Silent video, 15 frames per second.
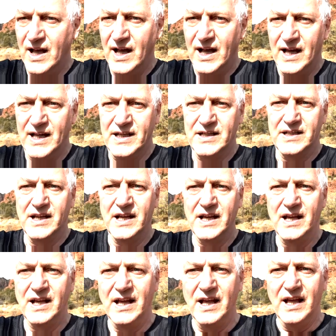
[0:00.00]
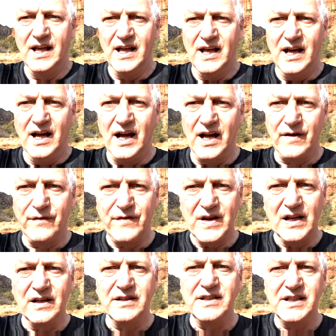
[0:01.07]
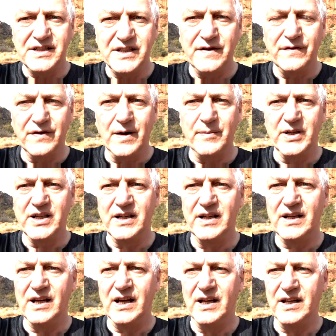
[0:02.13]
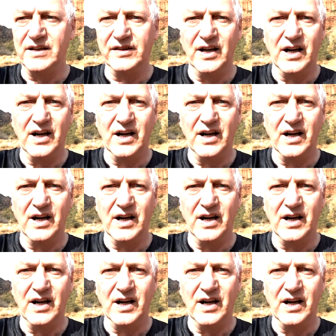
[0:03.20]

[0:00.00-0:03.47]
and I feel dizzy from it. It's